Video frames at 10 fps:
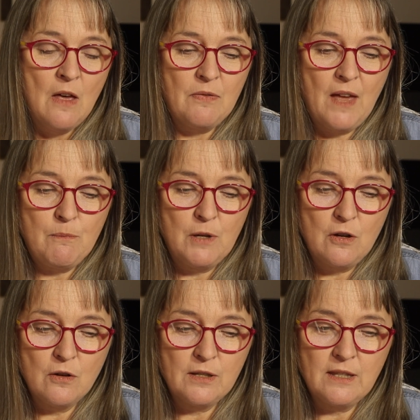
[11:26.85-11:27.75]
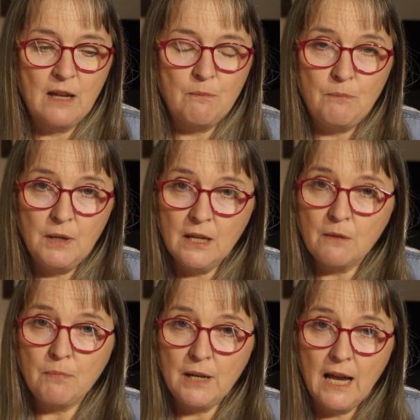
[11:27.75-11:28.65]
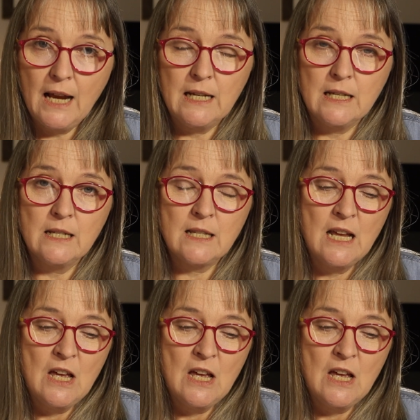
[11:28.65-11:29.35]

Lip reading: that because they're big players,